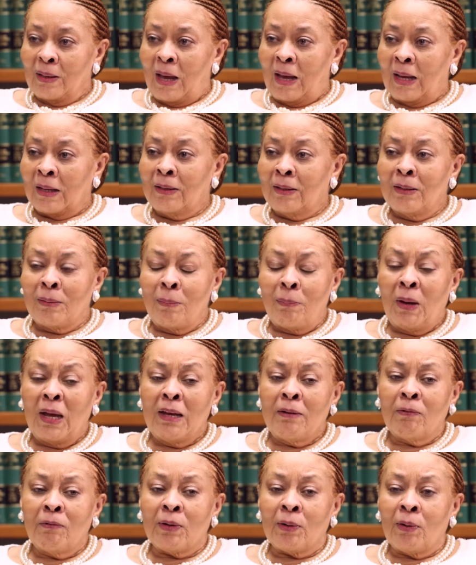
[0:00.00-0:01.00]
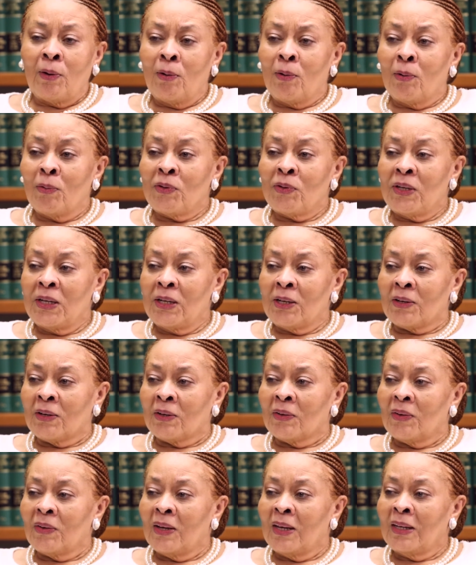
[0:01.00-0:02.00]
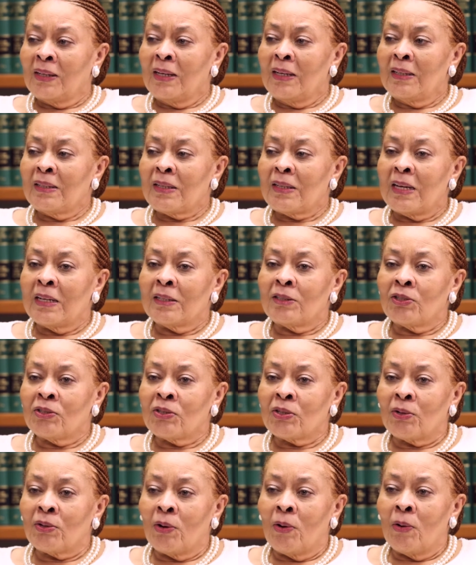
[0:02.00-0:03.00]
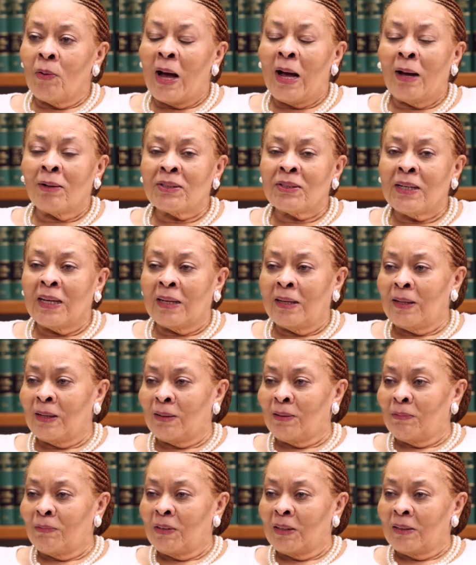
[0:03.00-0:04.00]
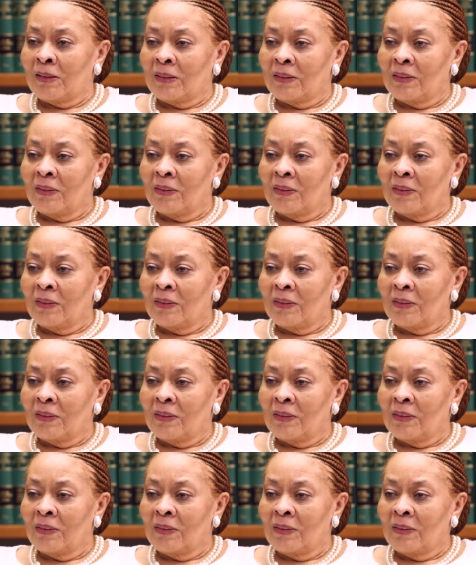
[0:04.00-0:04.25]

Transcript: I couldn't pay for the whole year. And he said, just go, I'll take care of it.